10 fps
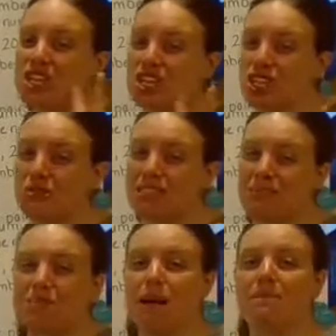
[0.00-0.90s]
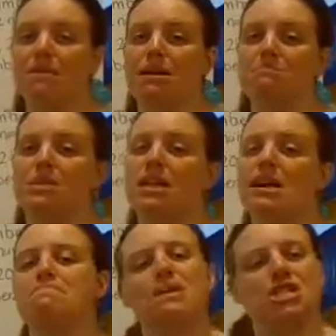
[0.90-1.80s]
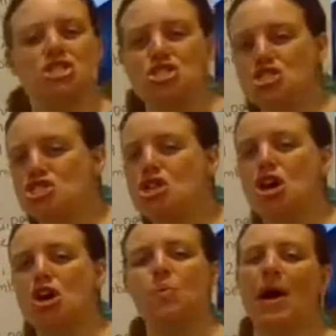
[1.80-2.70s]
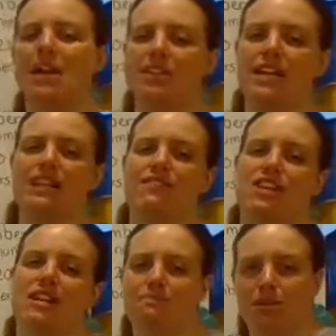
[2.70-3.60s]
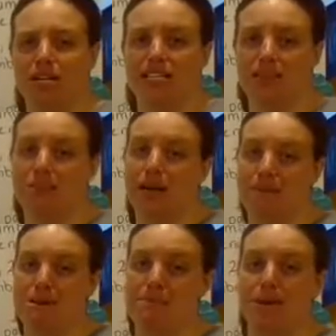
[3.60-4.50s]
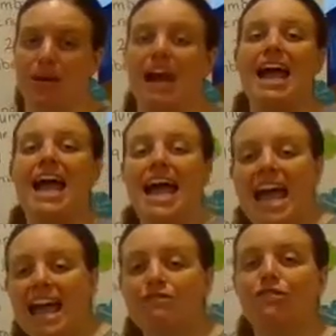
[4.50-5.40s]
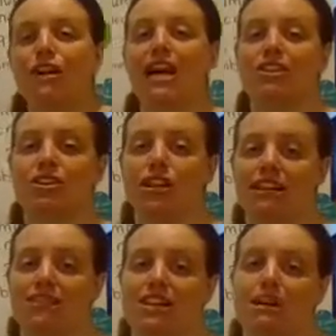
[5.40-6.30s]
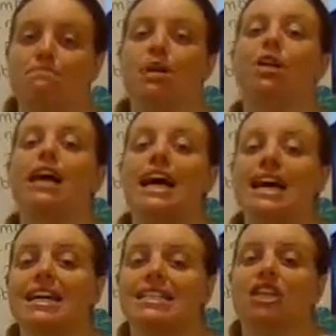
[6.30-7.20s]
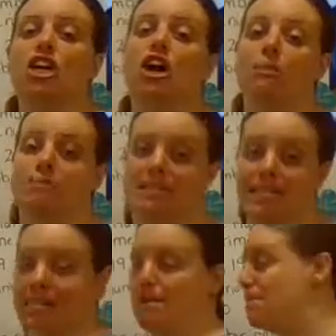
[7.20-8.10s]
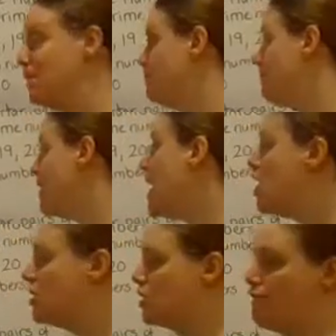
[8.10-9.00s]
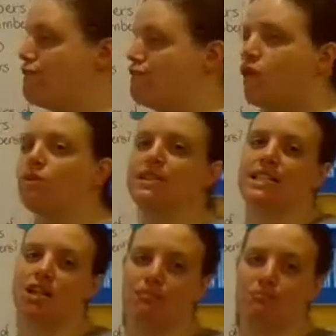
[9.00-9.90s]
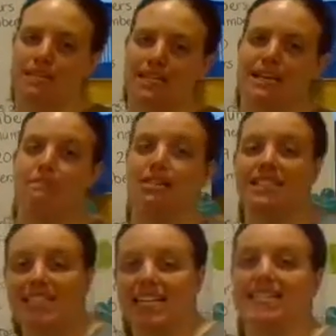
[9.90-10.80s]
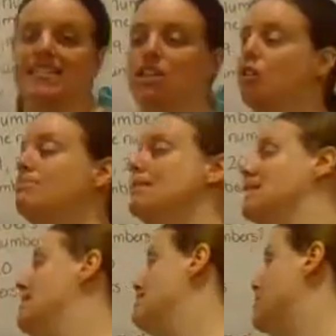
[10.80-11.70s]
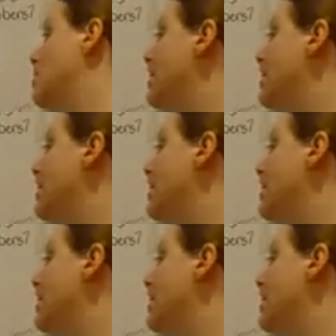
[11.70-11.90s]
2 is a prime number, but no other even number is a prime number. Every other even number is a composite number. So 4 is a composite number, 6 is a composite number,